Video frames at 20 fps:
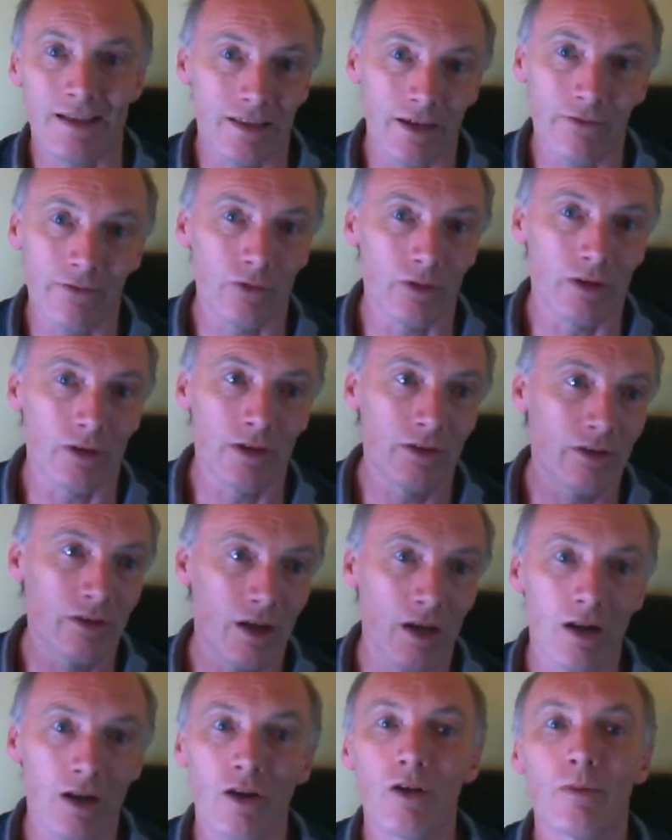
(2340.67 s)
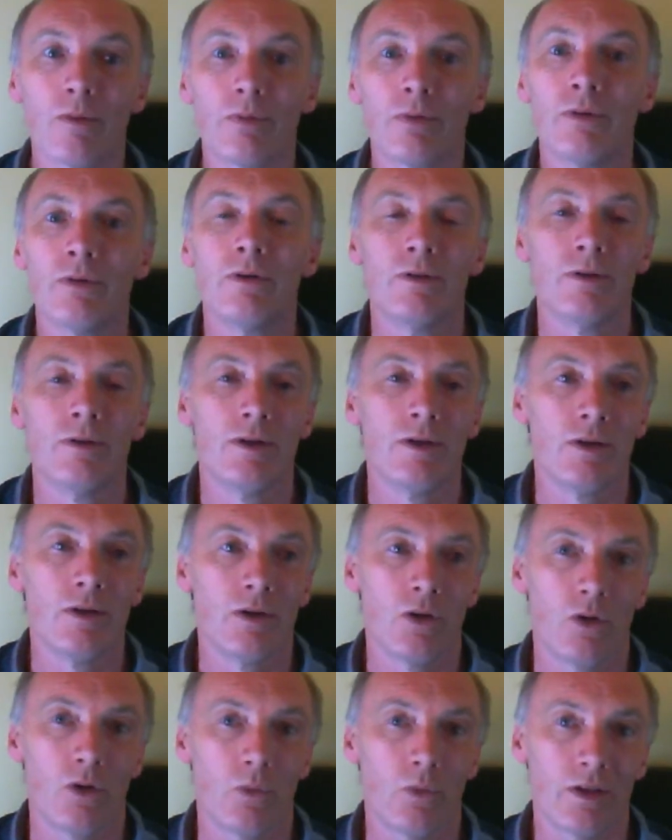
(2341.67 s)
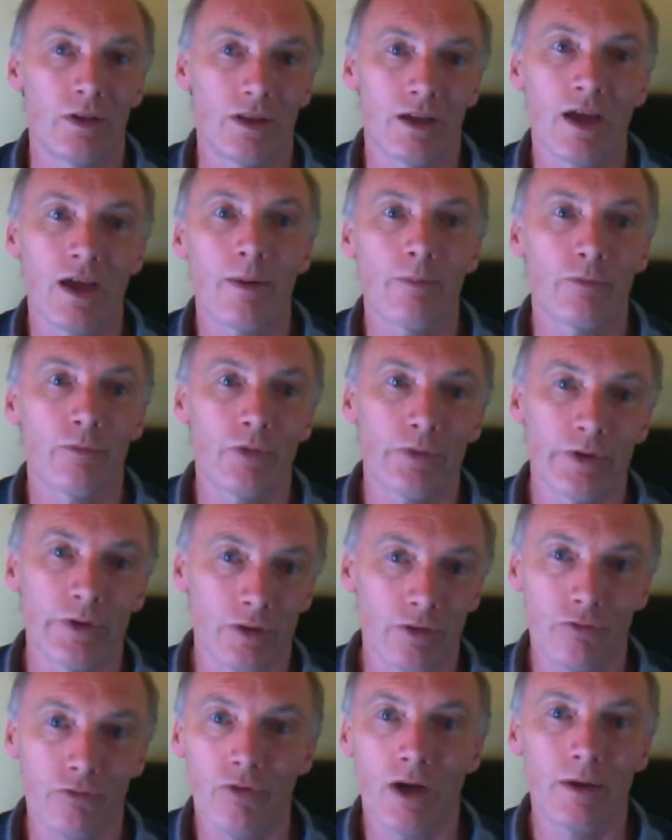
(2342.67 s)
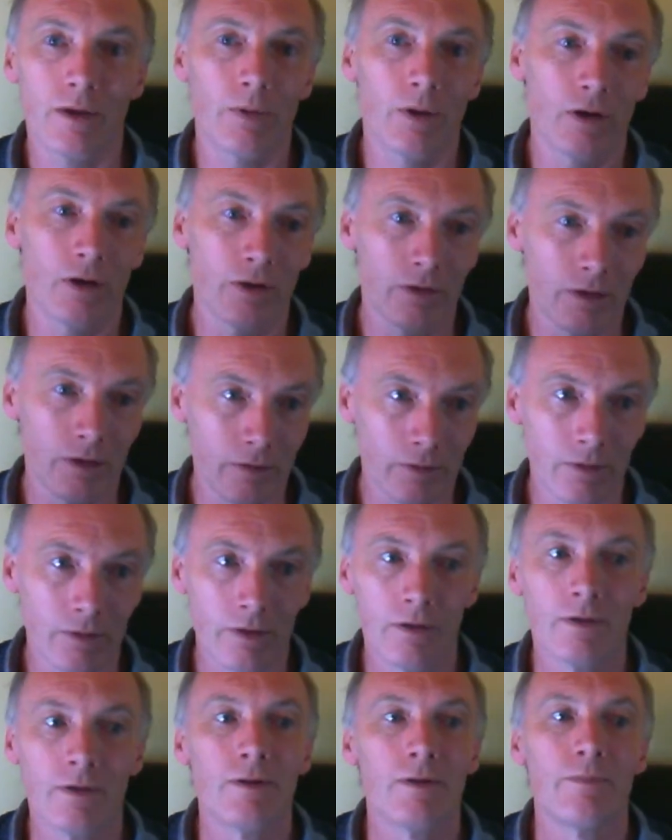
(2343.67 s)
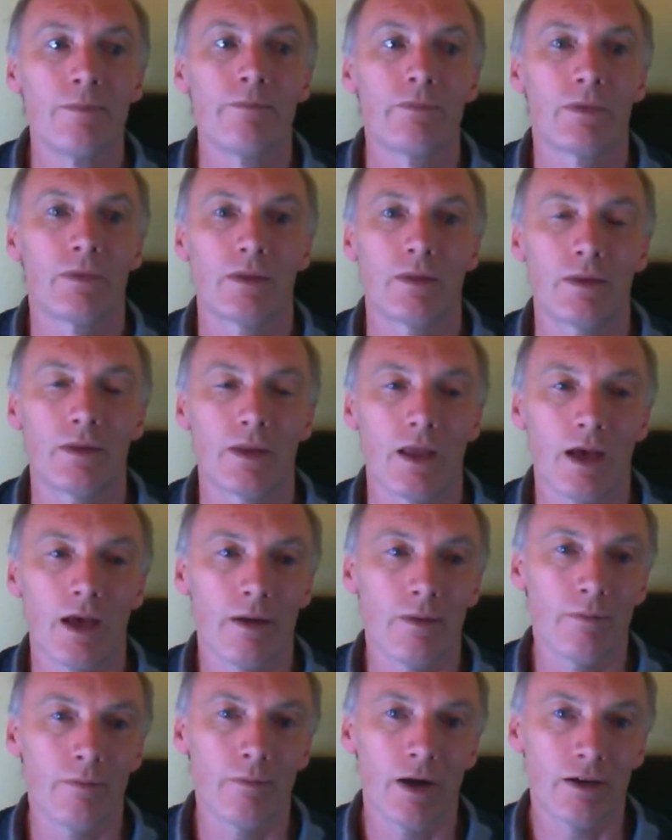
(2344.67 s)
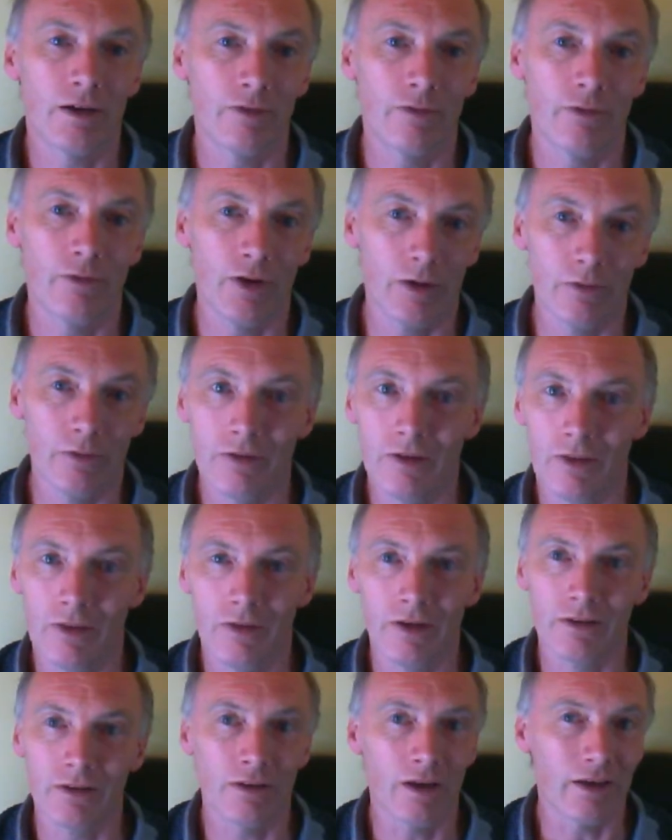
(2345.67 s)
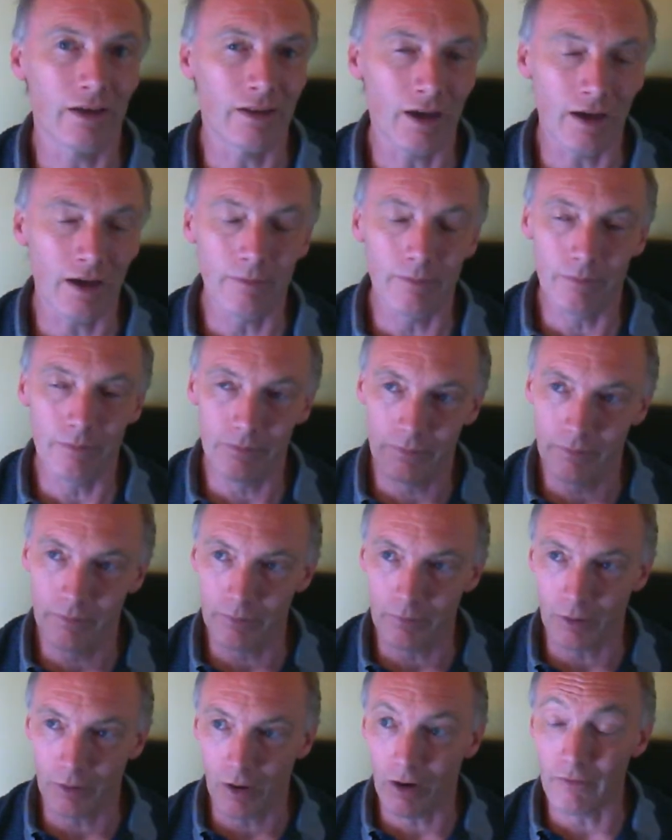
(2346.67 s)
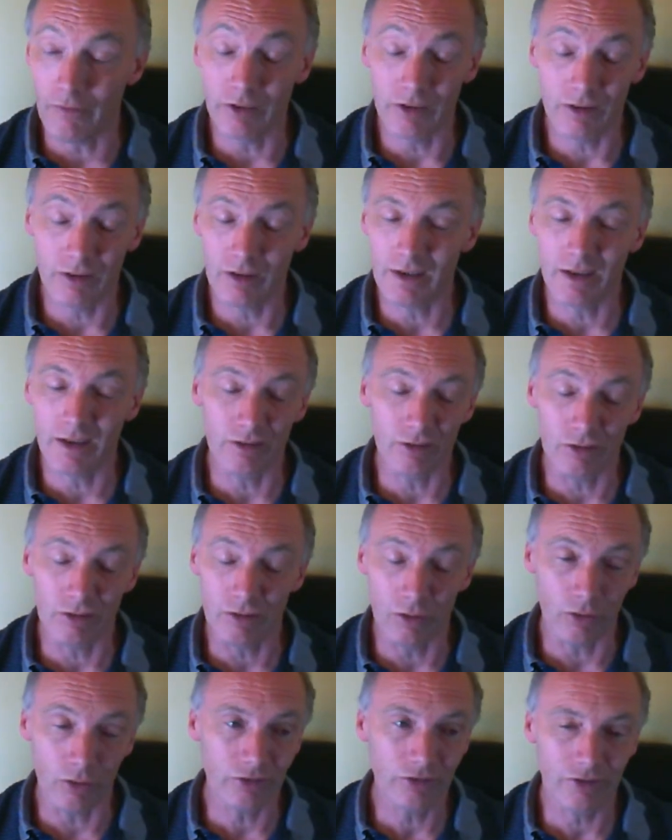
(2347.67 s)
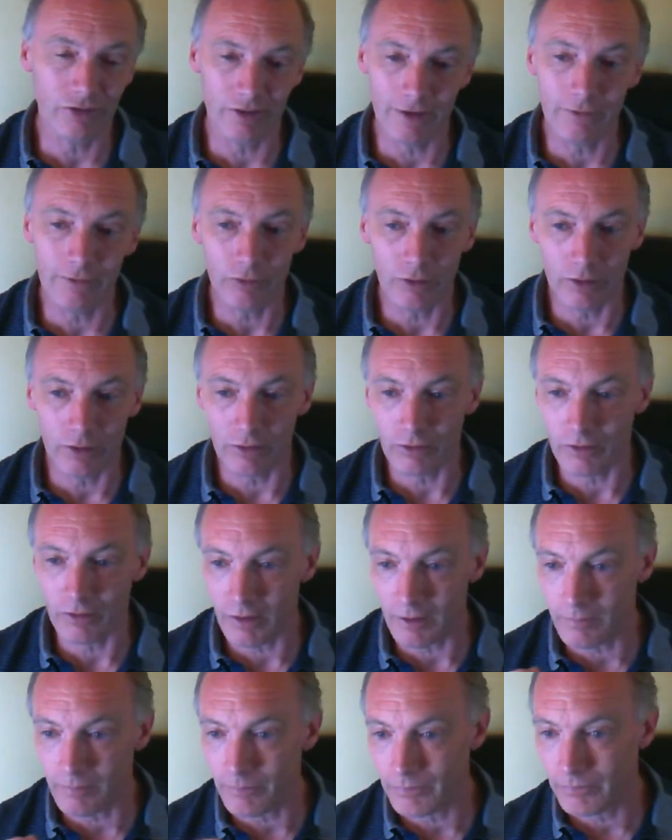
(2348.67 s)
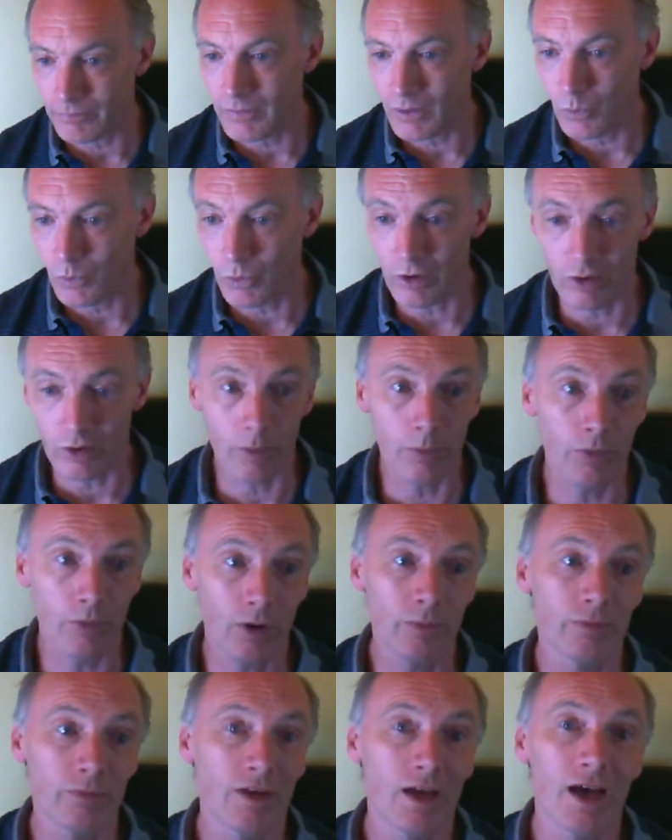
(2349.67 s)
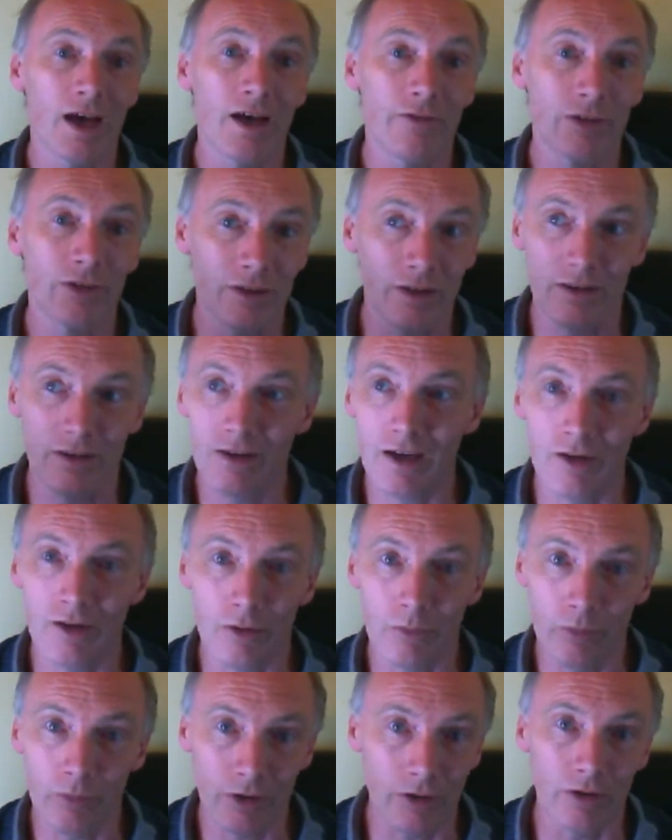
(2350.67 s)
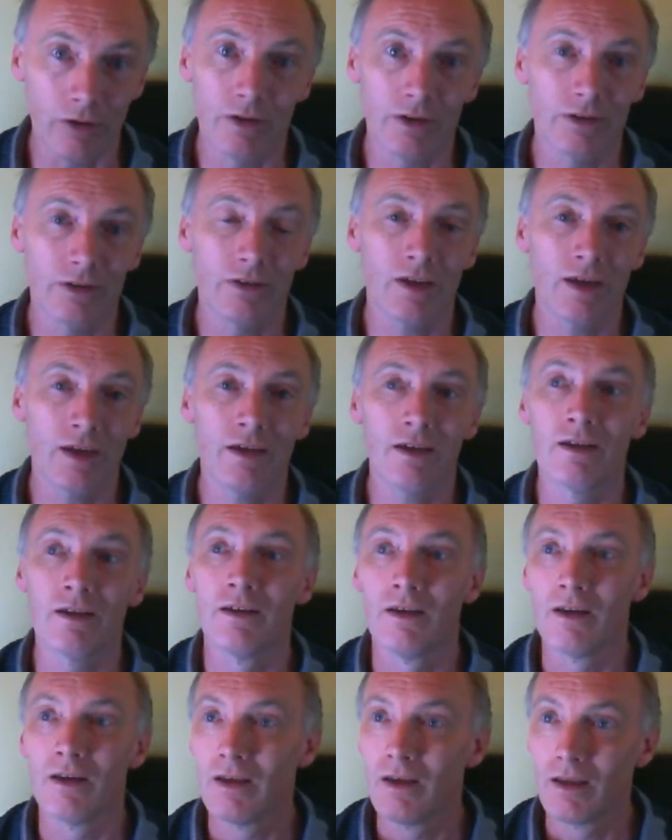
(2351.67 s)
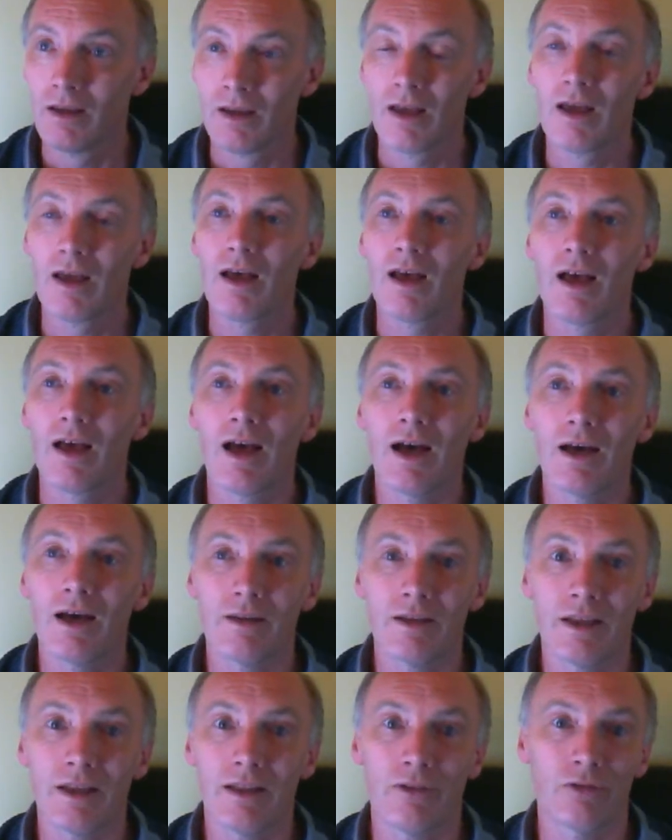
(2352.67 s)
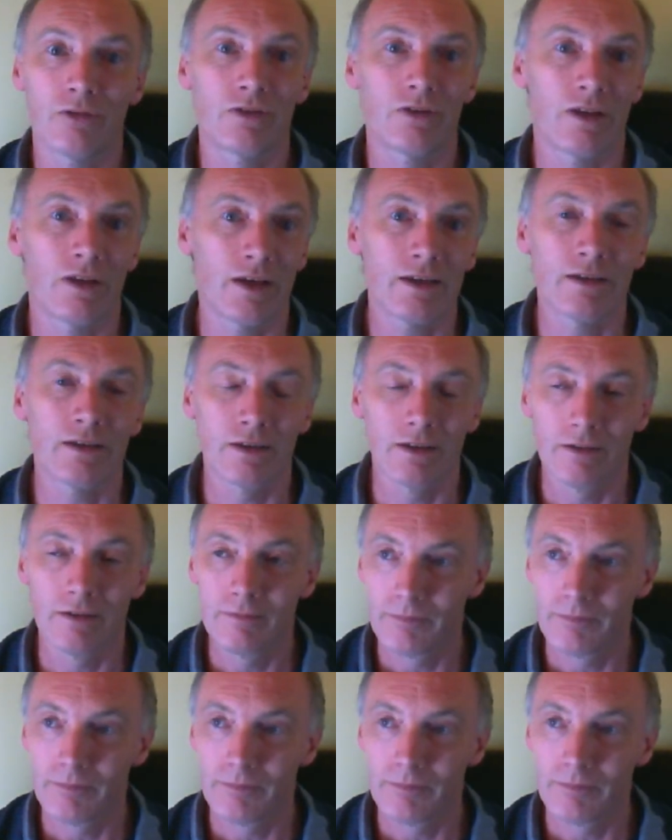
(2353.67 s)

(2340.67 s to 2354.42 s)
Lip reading: different than turning up with a camera and a tripod and microphones and things like that. But obviously it just looks different, doesn't it? One of the problems I have is I turn up with all this gear and it looks like